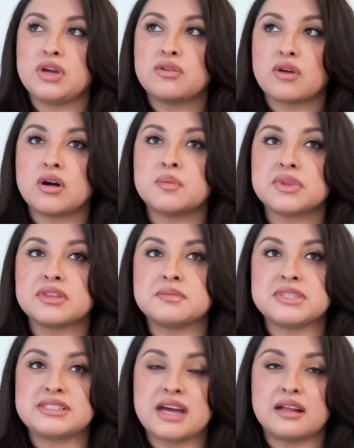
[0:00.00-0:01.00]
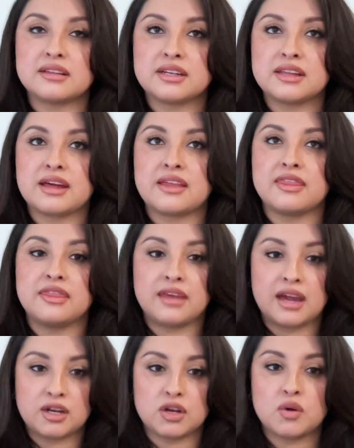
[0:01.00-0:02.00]
grow up with the mentality that
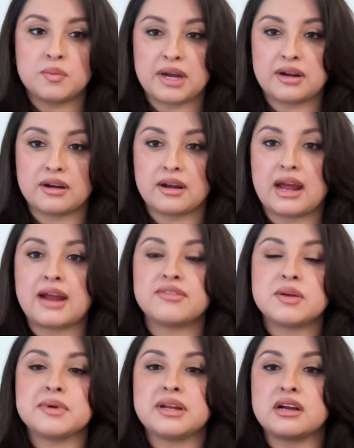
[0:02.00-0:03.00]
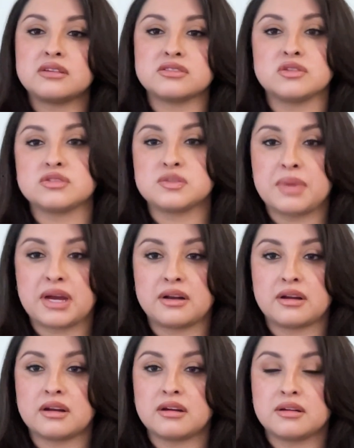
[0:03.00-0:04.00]
they know better. Everybody else knows
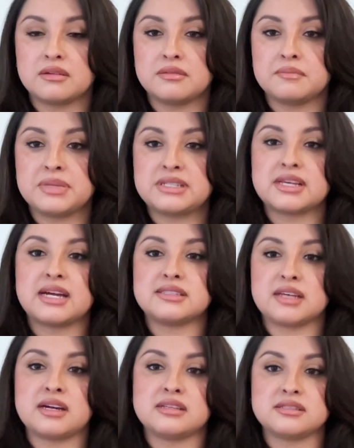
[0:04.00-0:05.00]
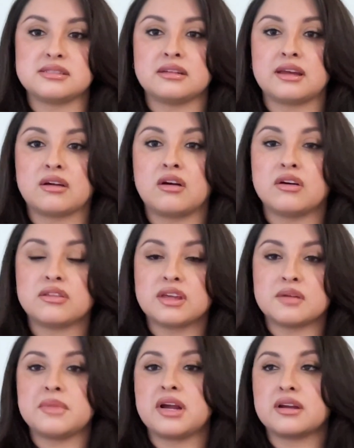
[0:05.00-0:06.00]
better besides us. Like, all
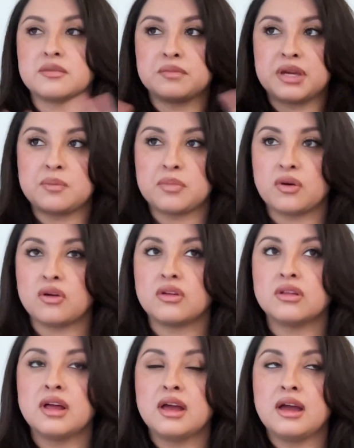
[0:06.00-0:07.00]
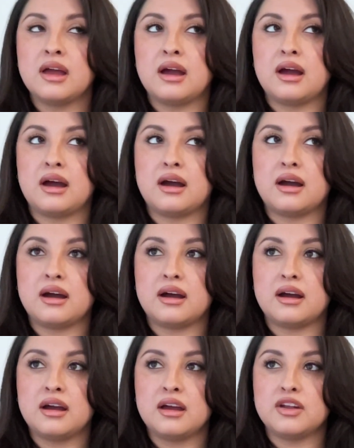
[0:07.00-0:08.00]
the American people
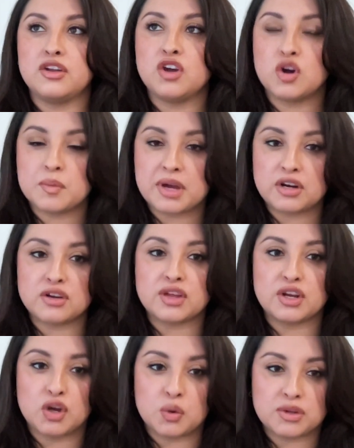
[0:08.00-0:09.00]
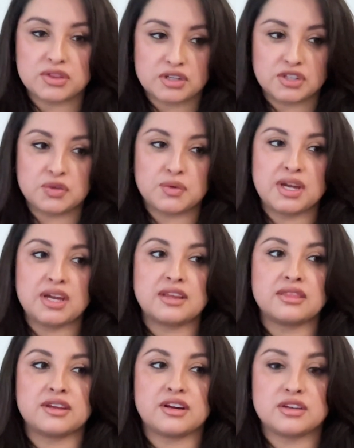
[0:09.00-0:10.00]
know better. They know what they're
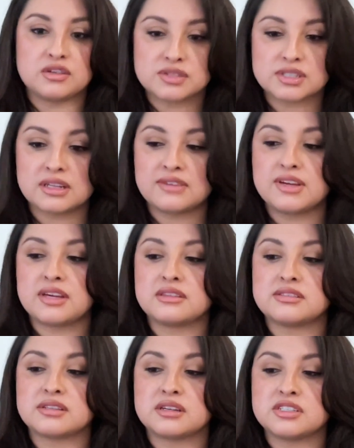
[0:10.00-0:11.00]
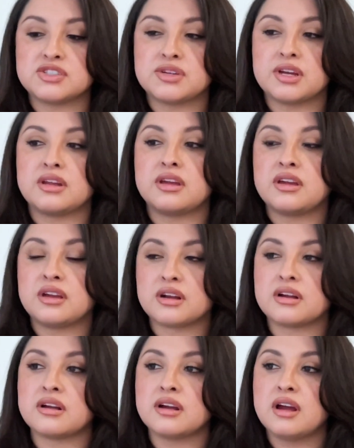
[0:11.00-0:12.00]
doing. They're used to living in this country, and
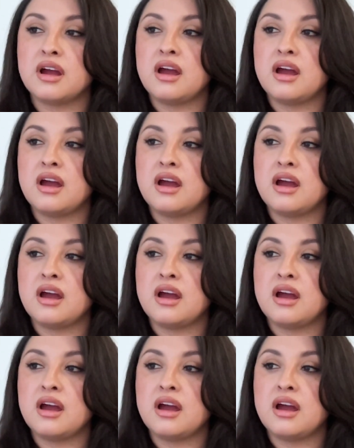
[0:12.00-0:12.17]
here